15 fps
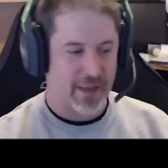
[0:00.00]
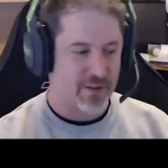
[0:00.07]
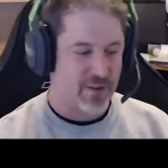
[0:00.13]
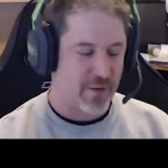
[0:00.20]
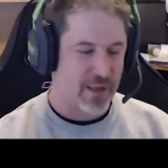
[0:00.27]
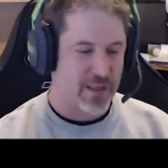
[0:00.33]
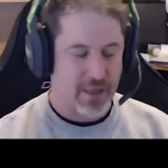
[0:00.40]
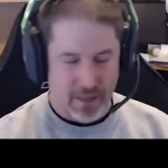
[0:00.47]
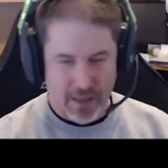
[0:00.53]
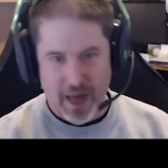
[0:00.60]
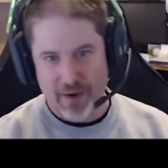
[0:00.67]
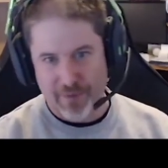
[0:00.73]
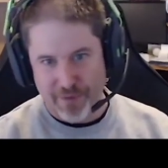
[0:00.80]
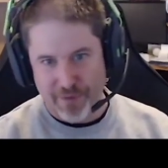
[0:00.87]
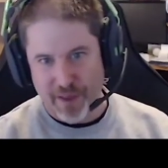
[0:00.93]
and so they did a
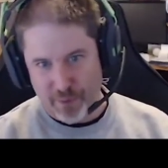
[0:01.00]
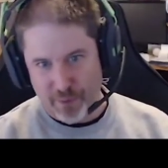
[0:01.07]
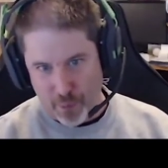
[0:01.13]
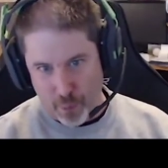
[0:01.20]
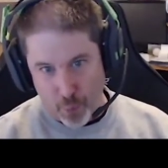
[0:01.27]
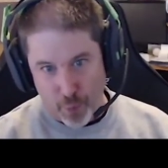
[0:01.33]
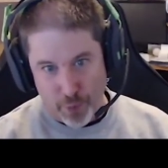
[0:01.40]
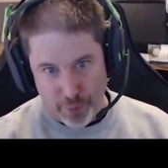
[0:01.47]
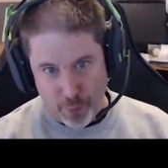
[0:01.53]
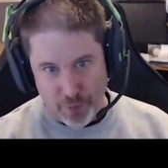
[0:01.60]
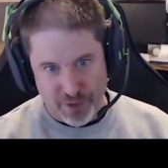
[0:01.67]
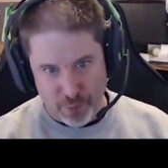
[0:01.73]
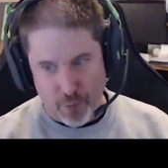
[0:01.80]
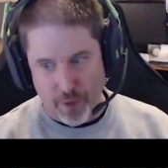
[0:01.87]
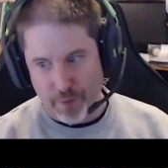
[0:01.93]
lot of things with wood,
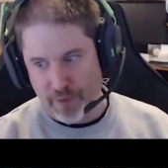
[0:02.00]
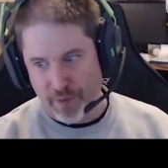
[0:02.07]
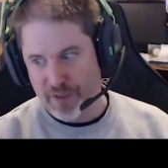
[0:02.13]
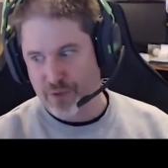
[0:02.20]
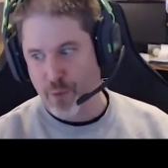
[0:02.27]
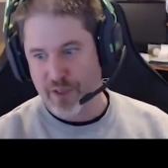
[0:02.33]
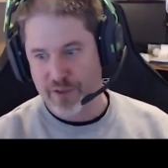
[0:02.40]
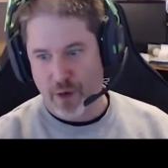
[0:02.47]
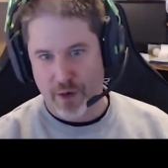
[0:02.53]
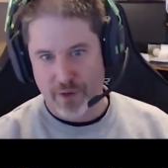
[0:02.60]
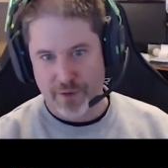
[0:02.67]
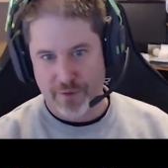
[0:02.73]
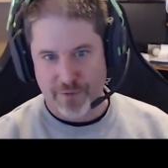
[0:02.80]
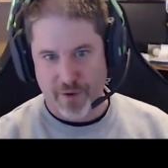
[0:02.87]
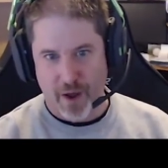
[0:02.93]
which is one of the reasons why it's hard
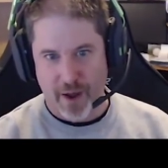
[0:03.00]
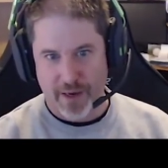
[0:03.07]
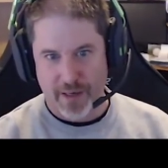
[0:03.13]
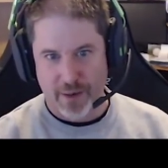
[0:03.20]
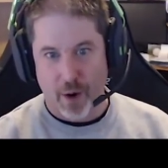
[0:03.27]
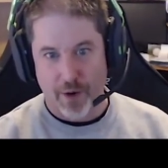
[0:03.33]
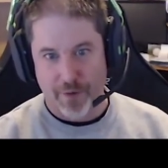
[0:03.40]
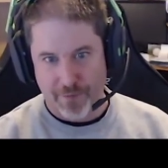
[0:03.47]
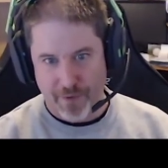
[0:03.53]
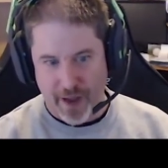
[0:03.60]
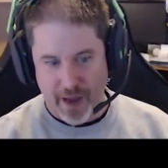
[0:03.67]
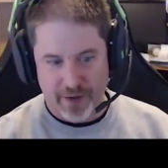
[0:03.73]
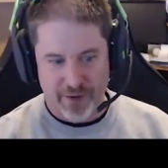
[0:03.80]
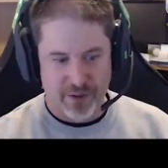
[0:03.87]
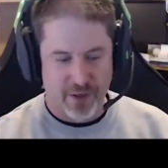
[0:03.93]
to find
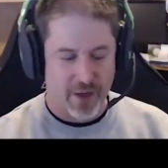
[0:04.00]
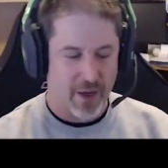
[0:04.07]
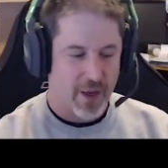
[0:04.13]
artifacts.